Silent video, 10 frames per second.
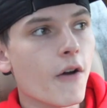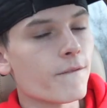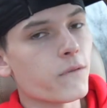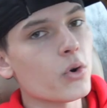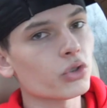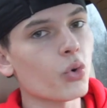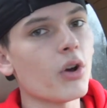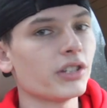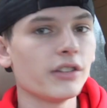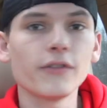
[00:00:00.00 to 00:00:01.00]
for
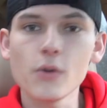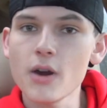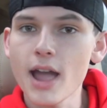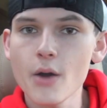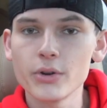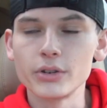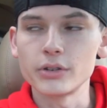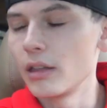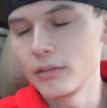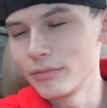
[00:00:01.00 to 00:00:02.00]
24
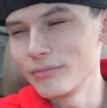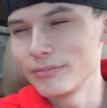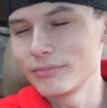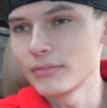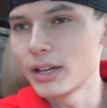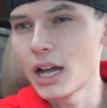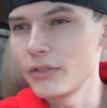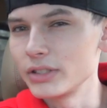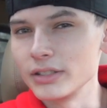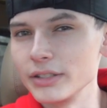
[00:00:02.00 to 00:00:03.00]
hours.
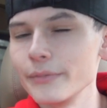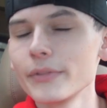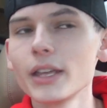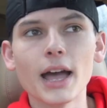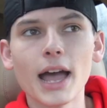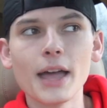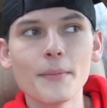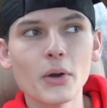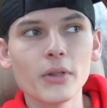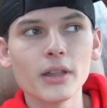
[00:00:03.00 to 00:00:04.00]
Obviously, I
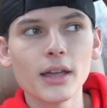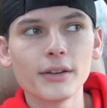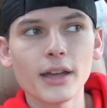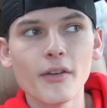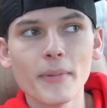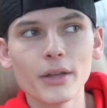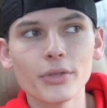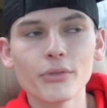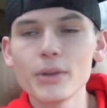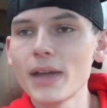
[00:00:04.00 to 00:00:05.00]
am only allowed to have
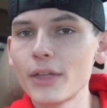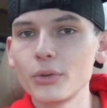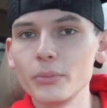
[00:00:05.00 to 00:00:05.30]
about 3 bathroom